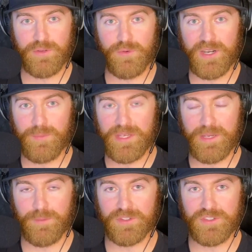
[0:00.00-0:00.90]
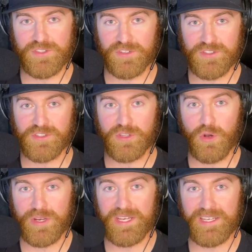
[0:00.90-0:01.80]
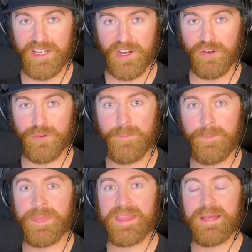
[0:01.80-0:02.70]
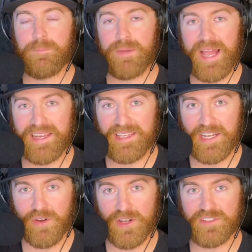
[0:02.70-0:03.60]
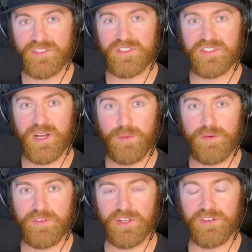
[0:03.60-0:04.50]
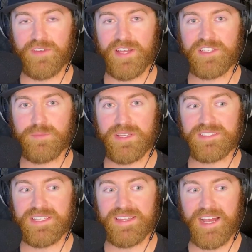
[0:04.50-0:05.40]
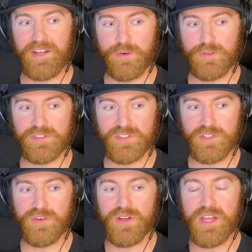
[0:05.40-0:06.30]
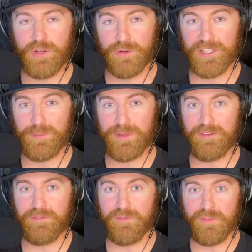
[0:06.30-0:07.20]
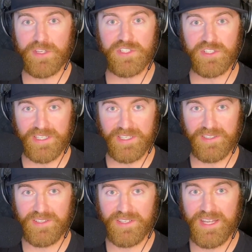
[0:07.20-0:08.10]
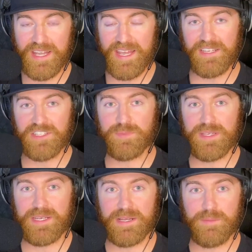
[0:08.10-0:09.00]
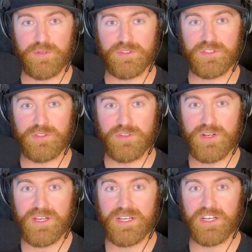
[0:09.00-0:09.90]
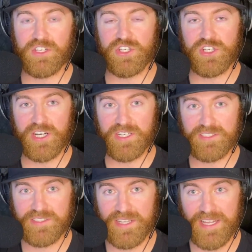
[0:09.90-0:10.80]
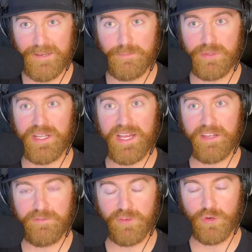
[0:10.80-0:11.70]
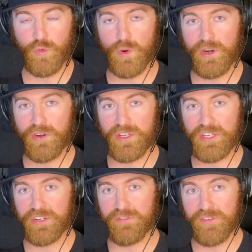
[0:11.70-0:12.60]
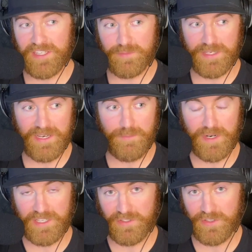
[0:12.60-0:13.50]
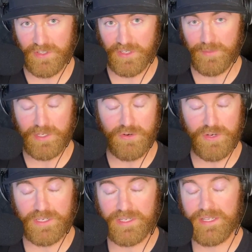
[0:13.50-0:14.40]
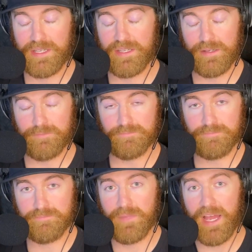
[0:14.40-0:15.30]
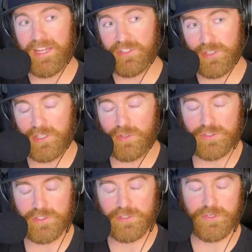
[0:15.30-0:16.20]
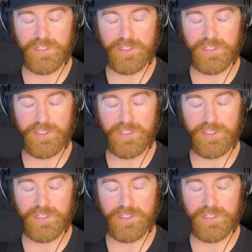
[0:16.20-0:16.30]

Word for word: You want to be able to start slowing down, backing down on some of your investments, and that goes to really being vigilant and just being able to adjust and plan for where your investment and money's going to be going as you get closer to